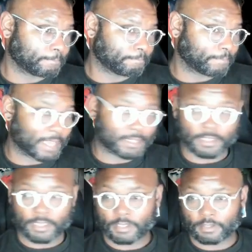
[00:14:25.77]

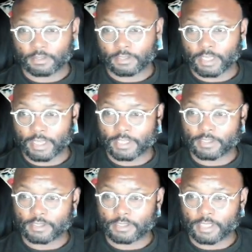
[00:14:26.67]
That's it. I
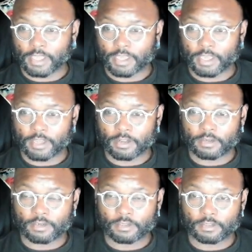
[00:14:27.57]
guess take
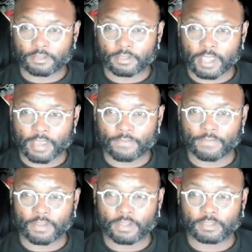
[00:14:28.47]
care, have
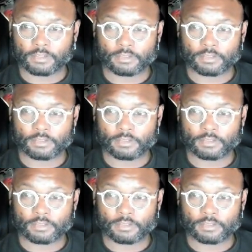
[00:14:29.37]
fun,